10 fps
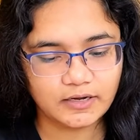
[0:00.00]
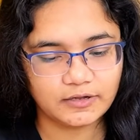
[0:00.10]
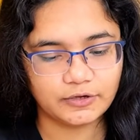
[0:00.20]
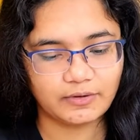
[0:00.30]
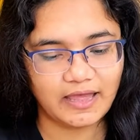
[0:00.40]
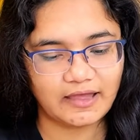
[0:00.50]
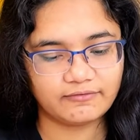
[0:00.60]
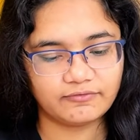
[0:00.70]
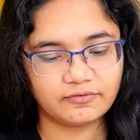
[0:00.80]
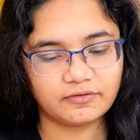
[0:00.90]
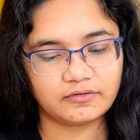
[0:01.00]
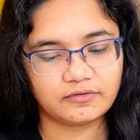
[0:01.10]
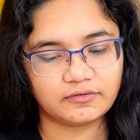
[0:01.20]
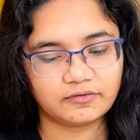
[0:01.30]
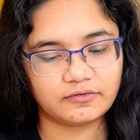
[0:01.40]
you have
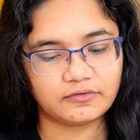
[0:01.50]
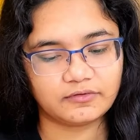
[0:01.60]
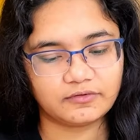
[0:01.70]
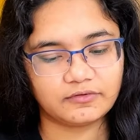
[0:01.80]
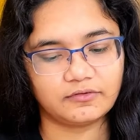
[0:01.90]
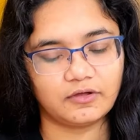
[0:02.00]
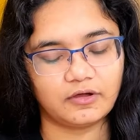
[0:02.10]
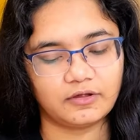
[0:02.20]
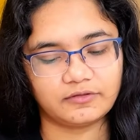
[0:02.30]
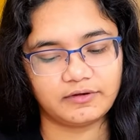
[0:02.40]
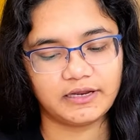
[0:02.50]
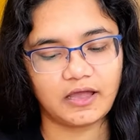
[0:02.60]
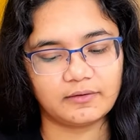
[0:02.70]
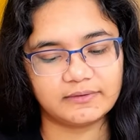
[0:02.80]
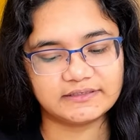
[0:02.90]
3
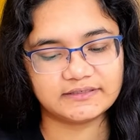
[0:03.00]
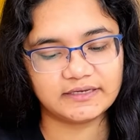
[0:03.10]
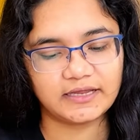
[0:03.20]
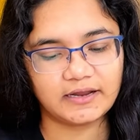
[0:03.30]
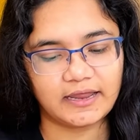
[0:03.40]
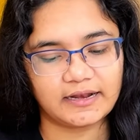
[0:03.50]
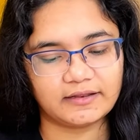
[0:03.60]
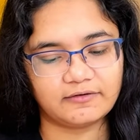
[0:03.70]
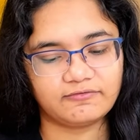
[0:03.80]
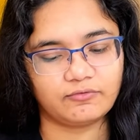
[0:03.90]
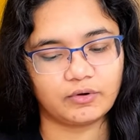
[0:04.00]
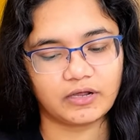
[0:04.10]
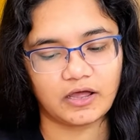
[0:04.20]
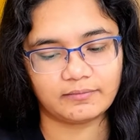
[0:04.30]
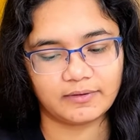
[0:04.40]
carbons here and then 4
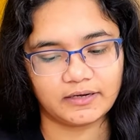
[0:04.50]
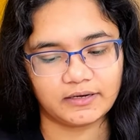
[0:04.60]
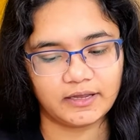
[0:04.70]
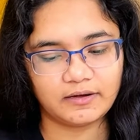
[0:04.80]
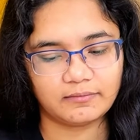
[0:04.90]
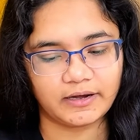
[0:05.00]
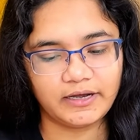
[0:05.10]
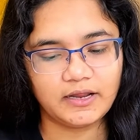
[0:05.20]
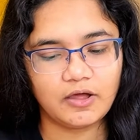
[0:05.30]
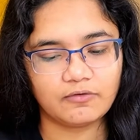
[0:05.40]
carbon here, right?